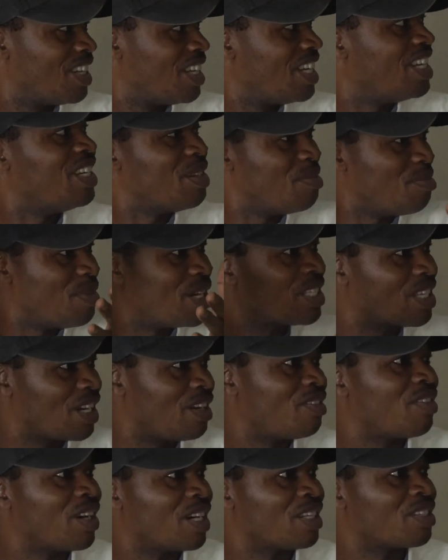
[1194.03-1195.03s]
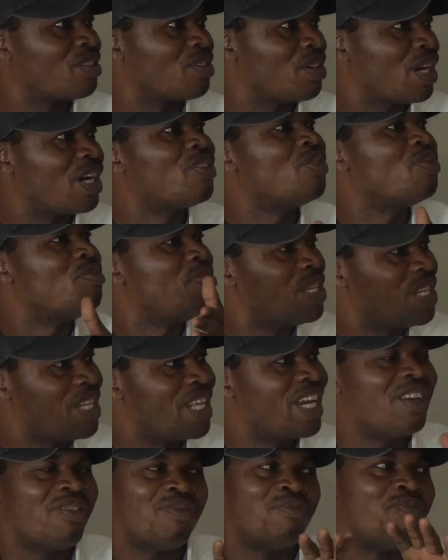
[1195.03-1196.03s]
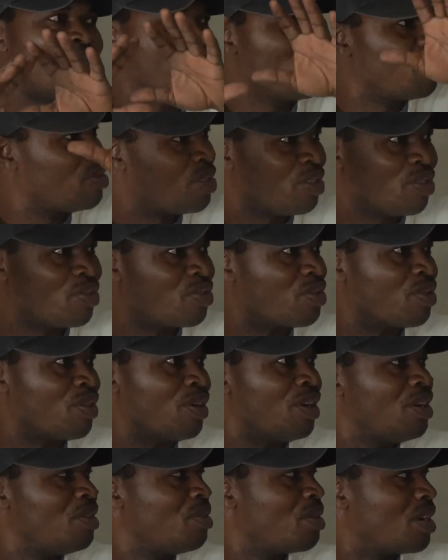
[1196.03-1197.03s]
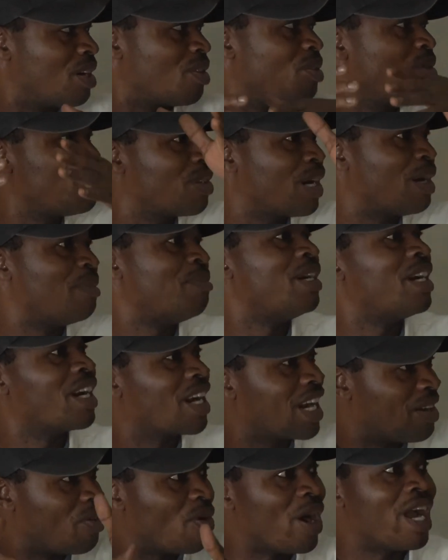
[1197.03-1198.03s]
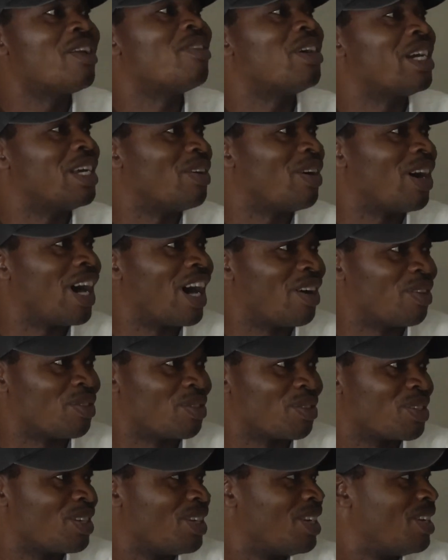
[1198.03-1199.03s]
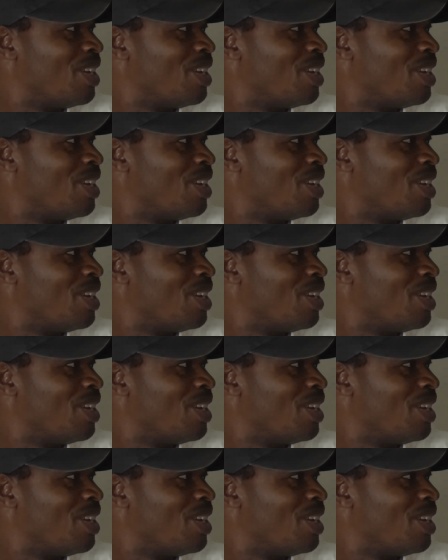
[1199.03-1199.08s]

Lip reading: in the metaverse and you'll be there, beautiful. You can go to America while you're in your house.